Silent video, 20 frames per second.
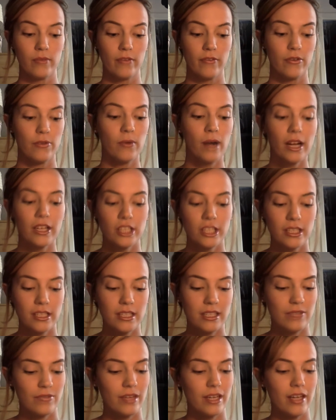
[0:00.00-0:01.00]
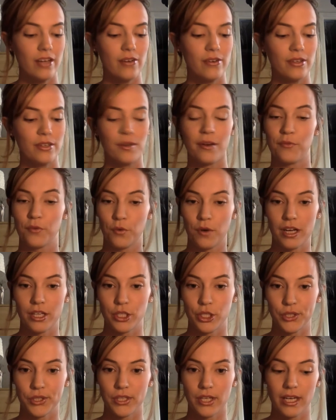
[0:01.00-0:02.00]
if you're watching this video and you have
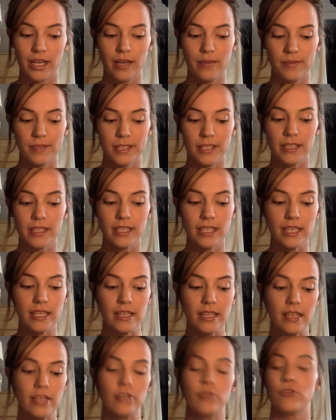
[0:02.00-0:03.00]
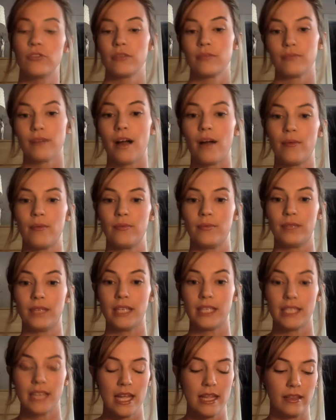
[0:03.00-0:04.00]
questions on MCT, then you should
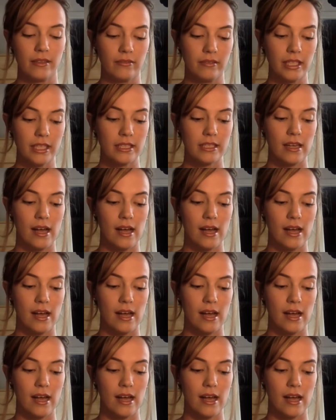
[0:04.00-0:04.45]
probably attend the Links